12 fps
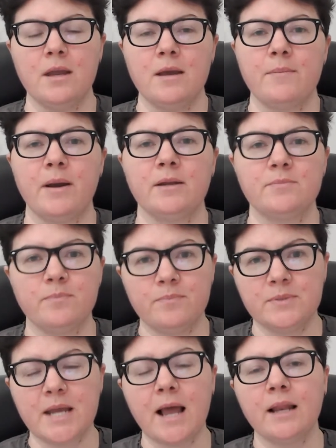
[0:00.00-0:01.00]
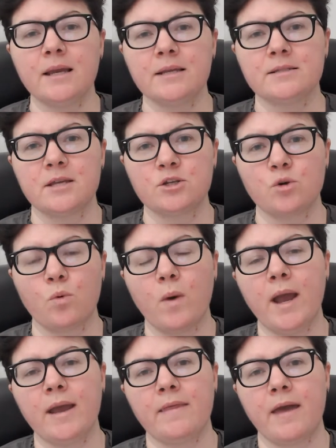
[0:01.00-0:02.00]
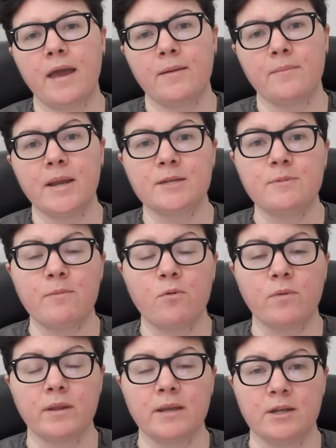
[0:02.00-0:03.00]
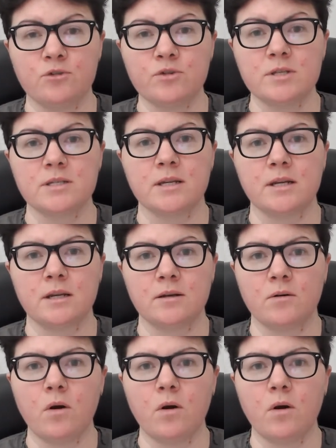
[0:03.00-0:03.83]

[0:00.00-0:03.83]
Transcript: but tell it in such a way that it makes people really interested in,